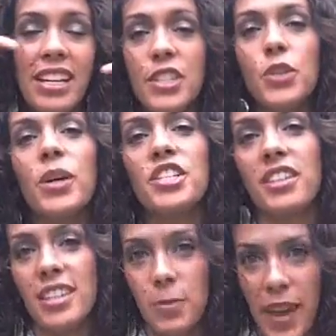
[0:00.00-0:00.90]

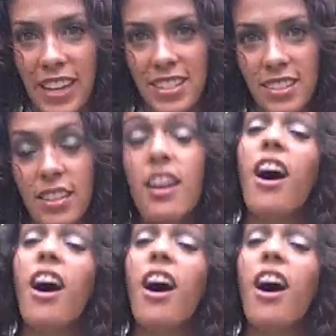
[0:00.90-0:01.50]
intuition is based.